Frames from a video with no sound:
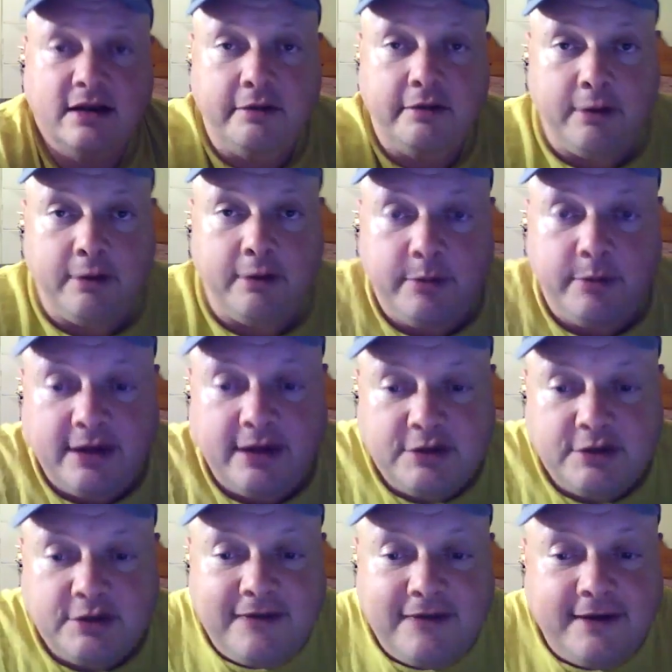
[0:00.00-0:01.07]
there will be no
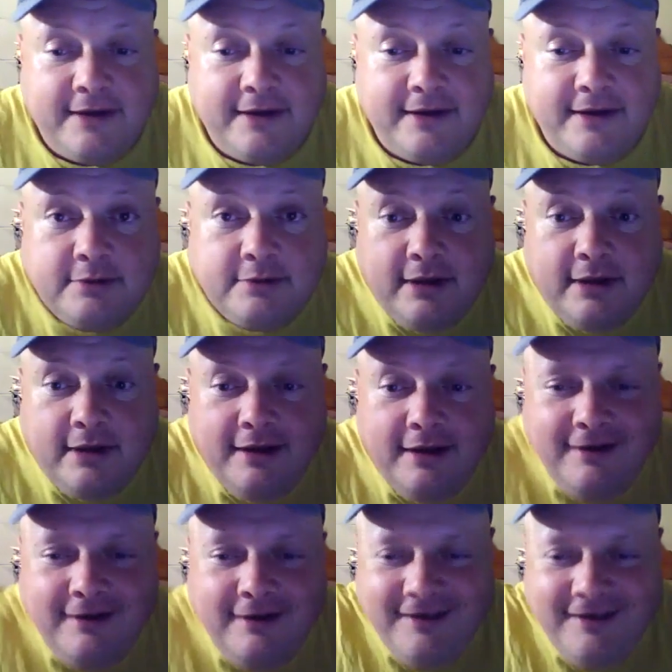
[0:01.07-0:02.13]
Jaffa cakes, will there?
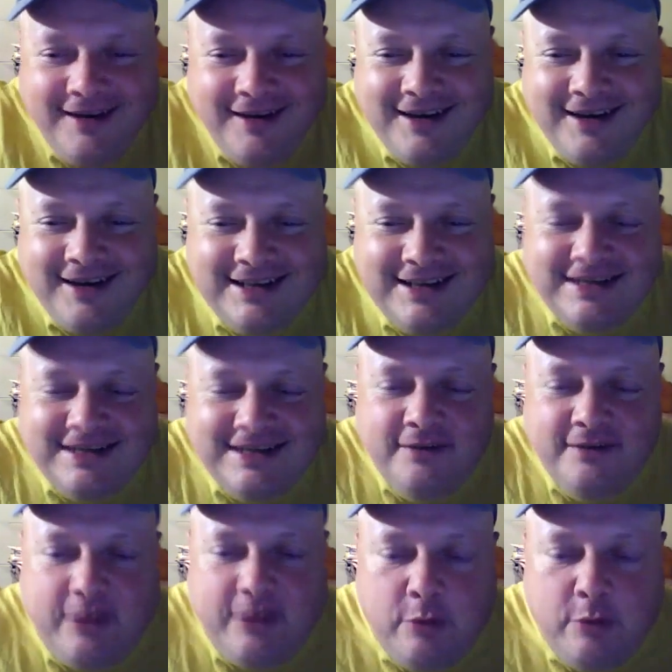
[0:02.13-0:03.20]
Because
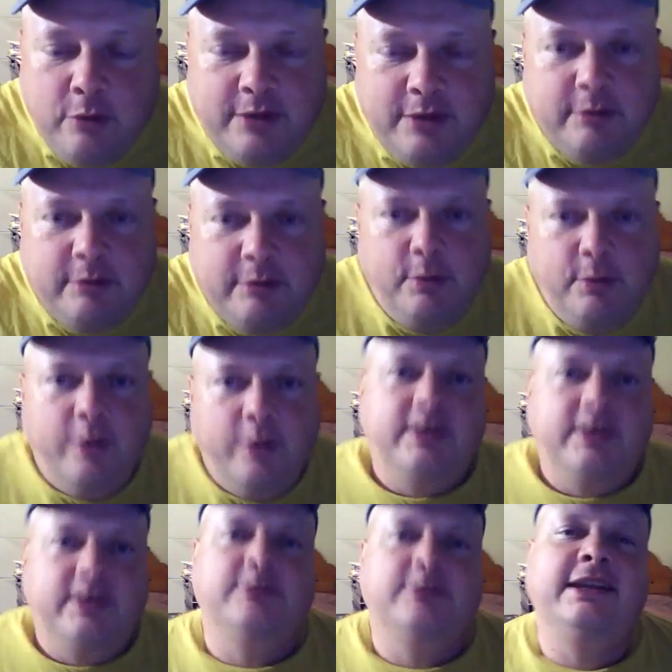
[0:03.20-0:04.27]
they won't be able to import them
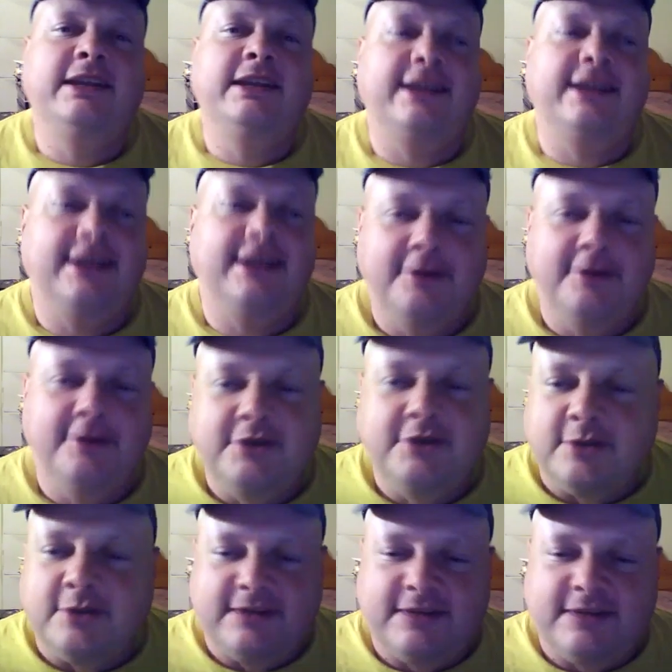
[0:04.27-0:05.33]
because we need the EU to
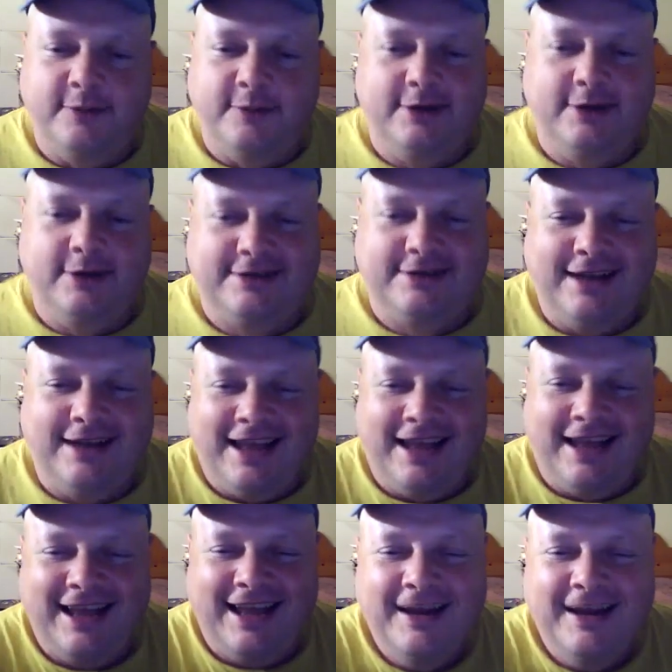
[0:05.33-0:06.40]
do this for us.
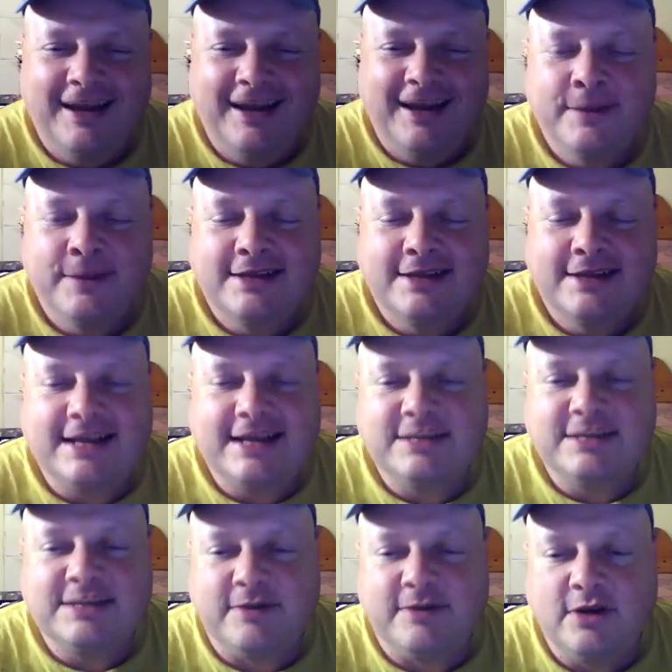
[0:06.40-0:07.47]
Stan
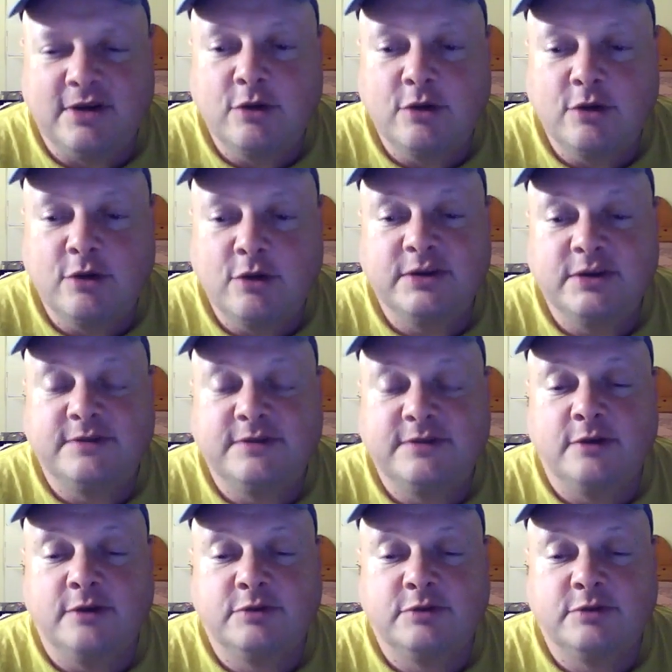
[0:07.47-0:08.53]
Smith, the no confidence
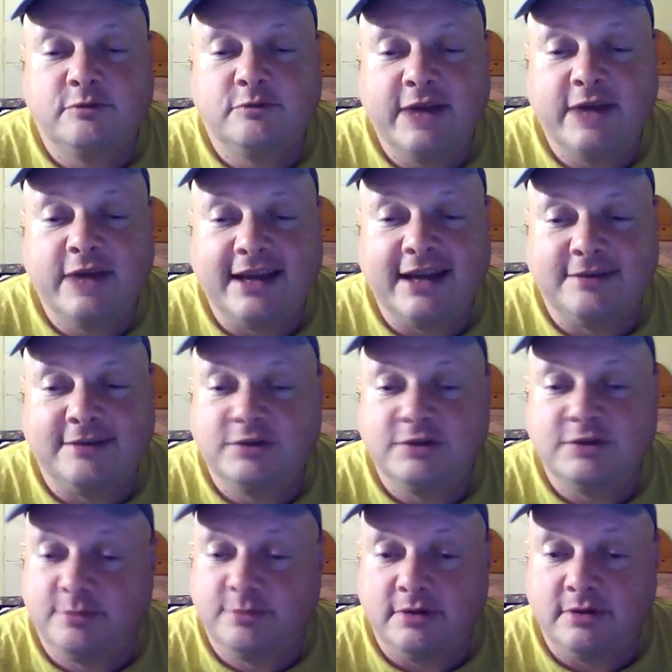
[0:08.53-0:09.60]
vote was rigged. It wouldn't
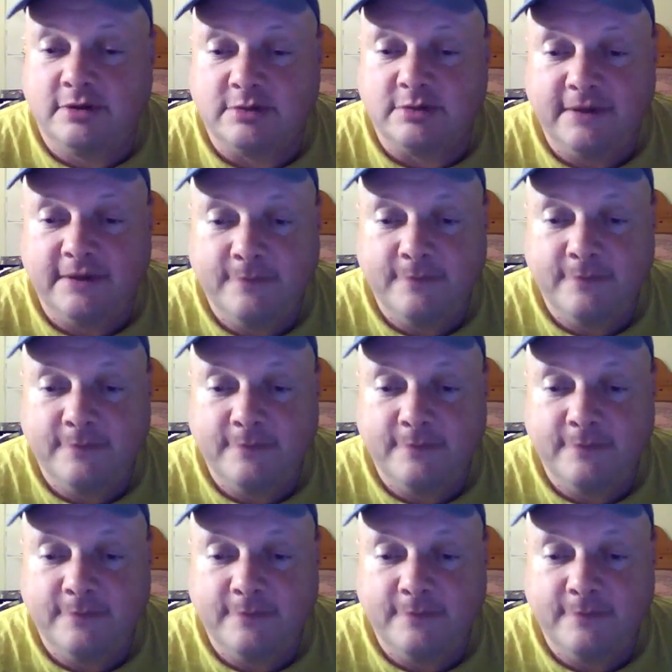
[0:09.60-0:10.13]
surprise me.